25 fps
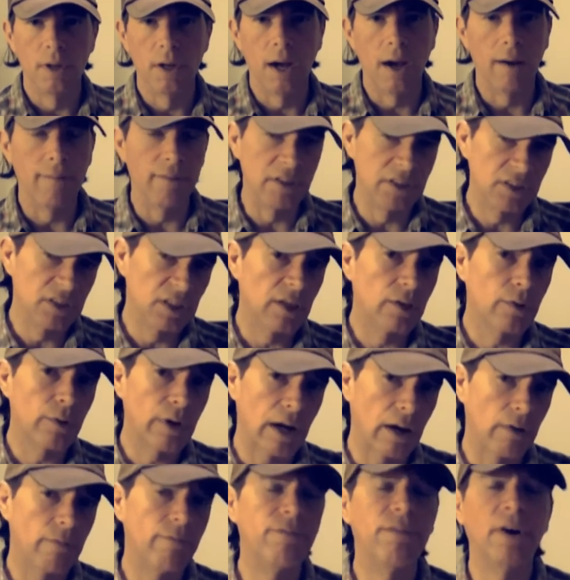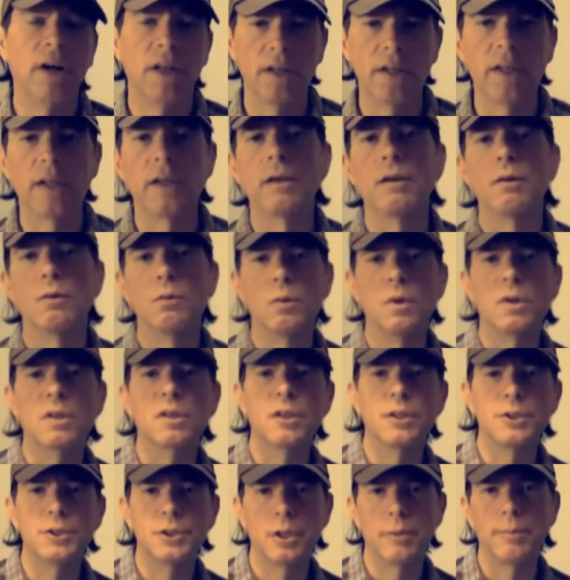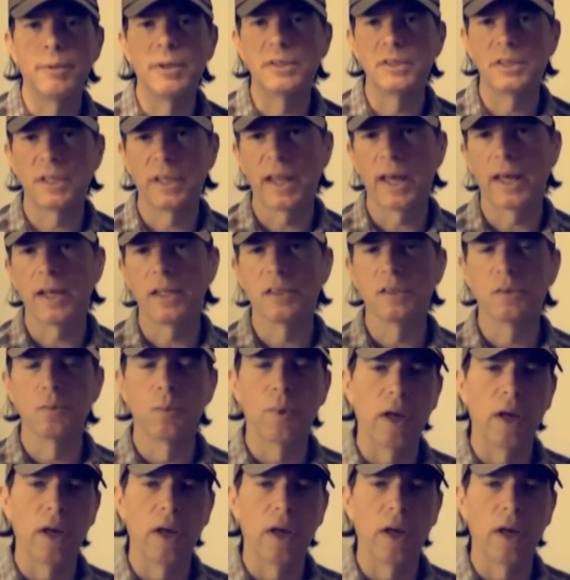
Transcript: Obviously, crowdfunding will contribute to that as